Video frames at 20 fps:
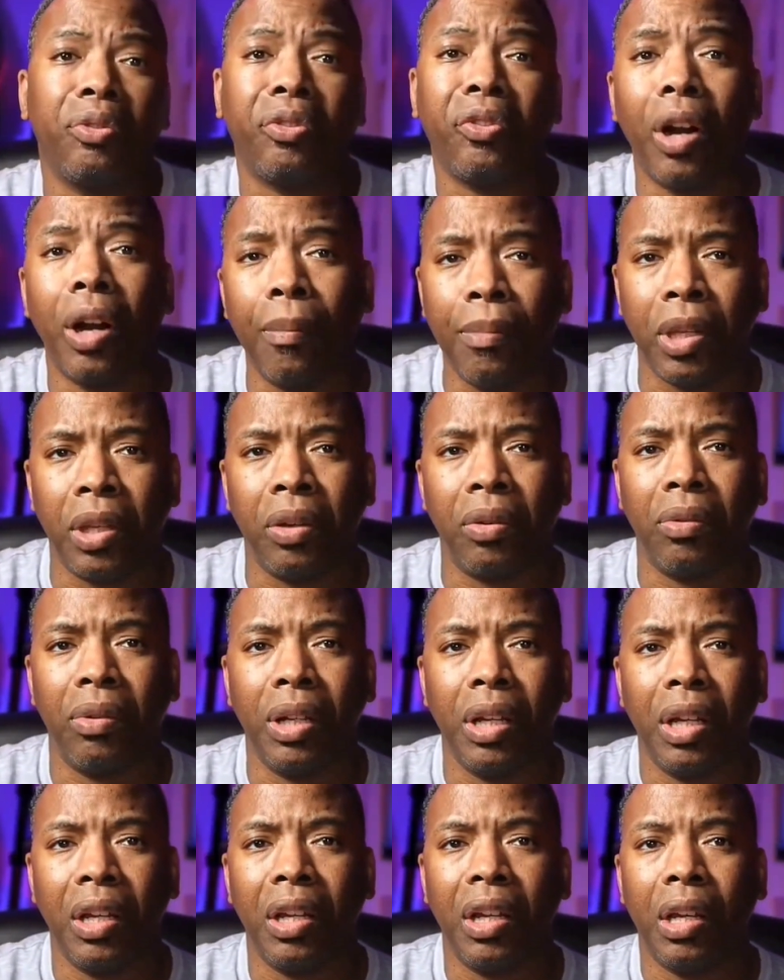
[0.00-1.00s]
from you,
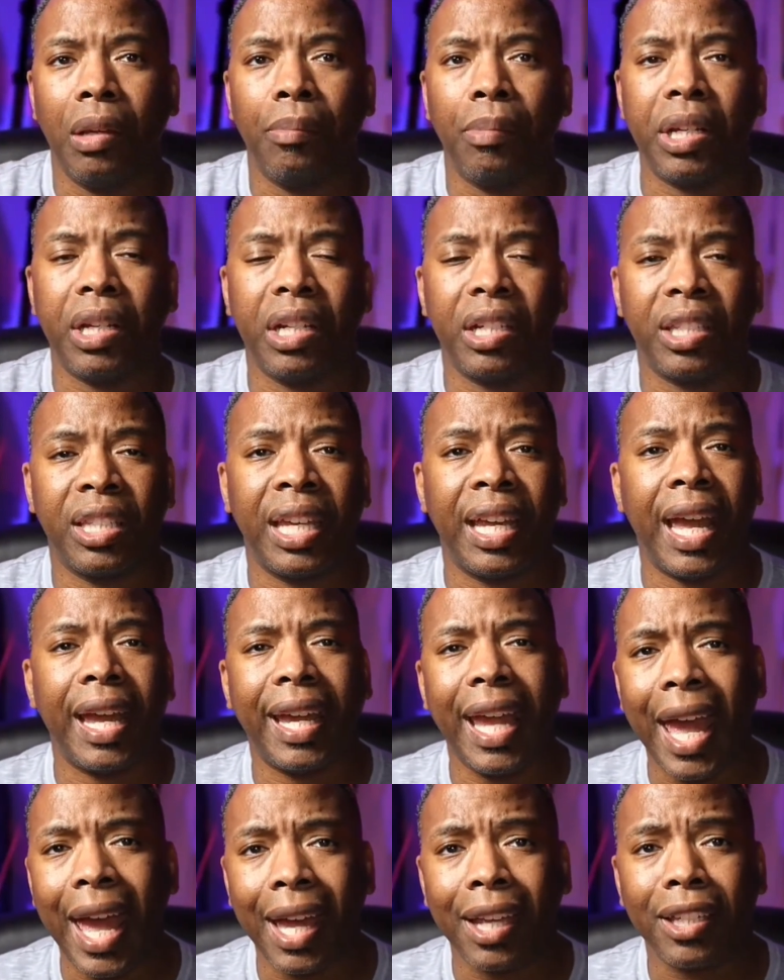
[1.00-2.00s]
because the
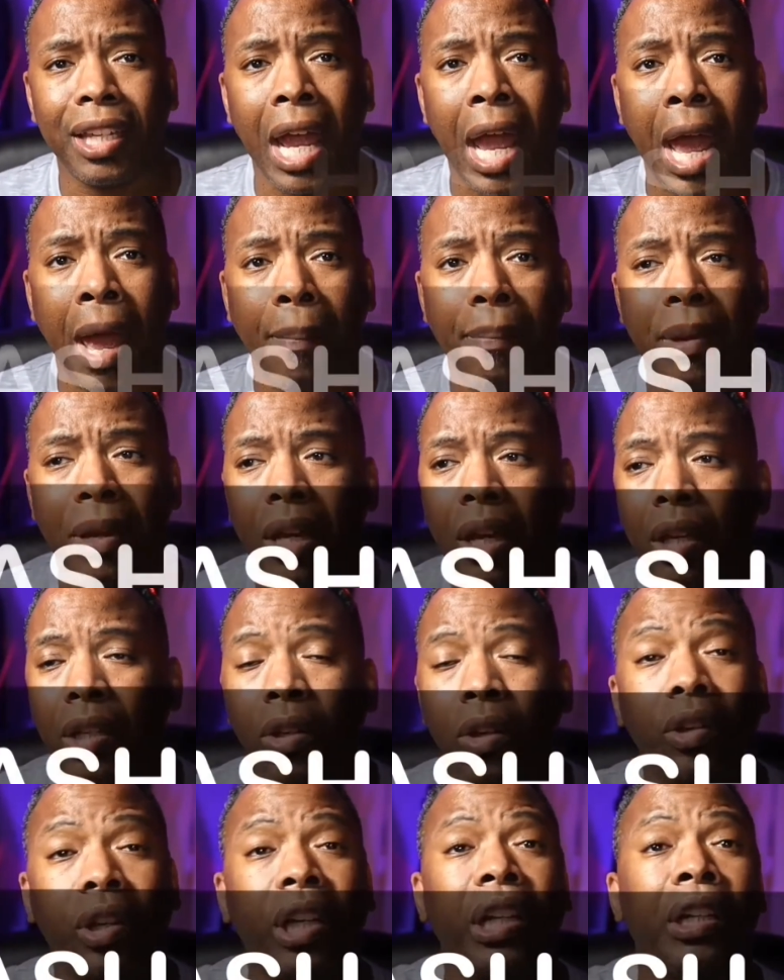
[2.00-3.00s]
Cash App,
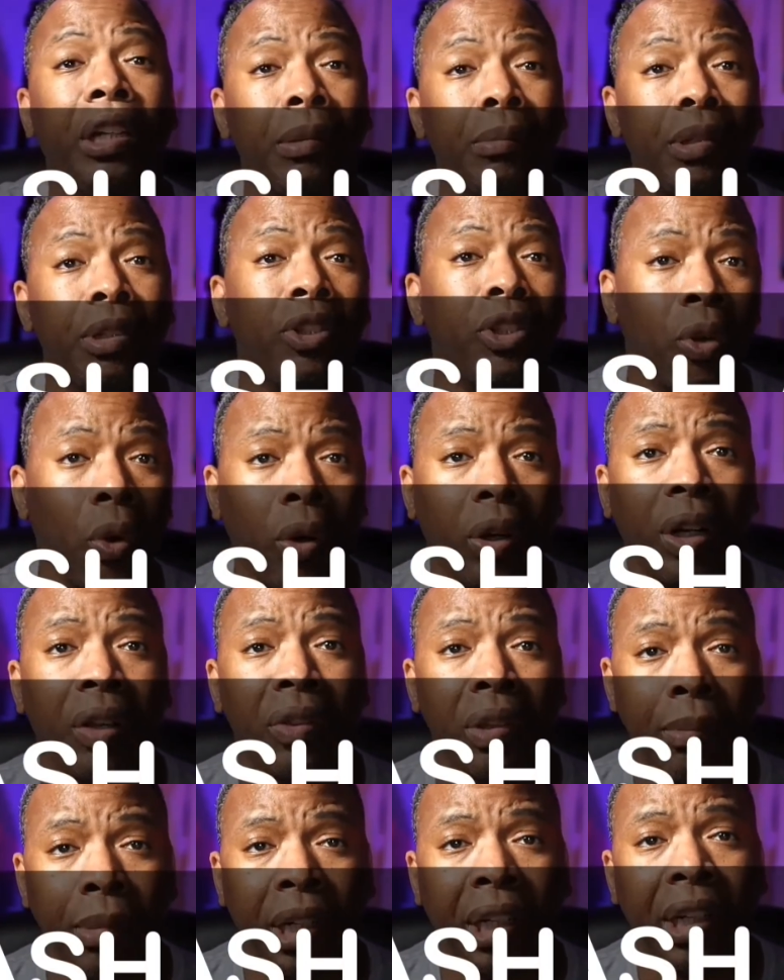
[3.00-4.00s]
you're getting the majority of
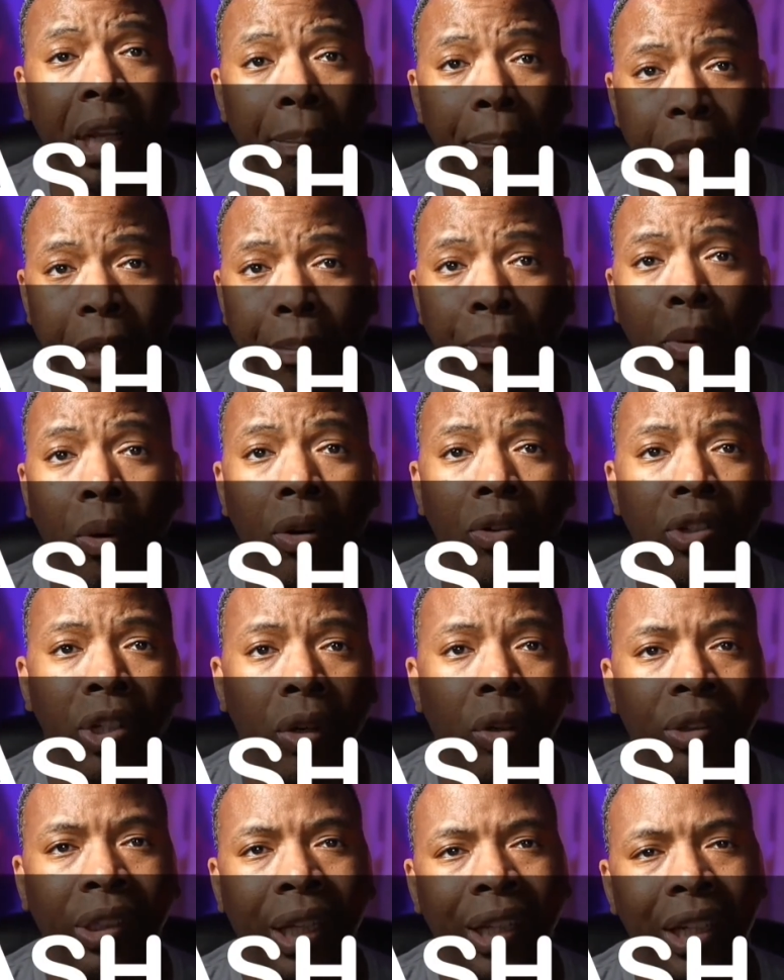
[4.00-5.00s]
the money that people are
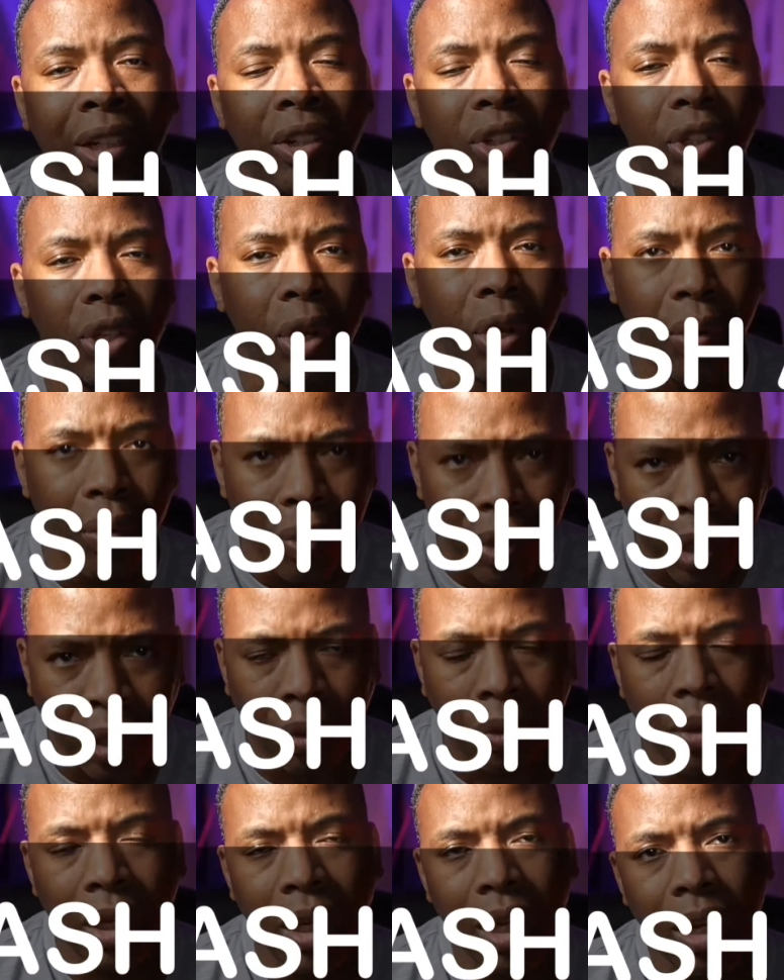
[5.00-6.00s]
donating to you.
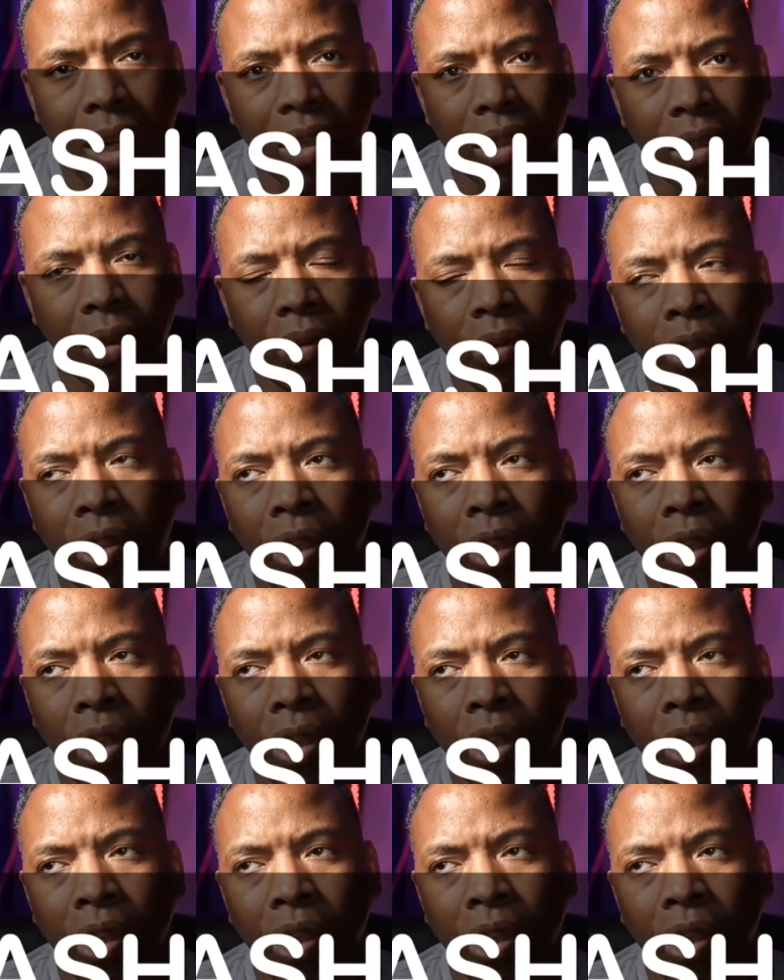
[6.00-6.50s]
So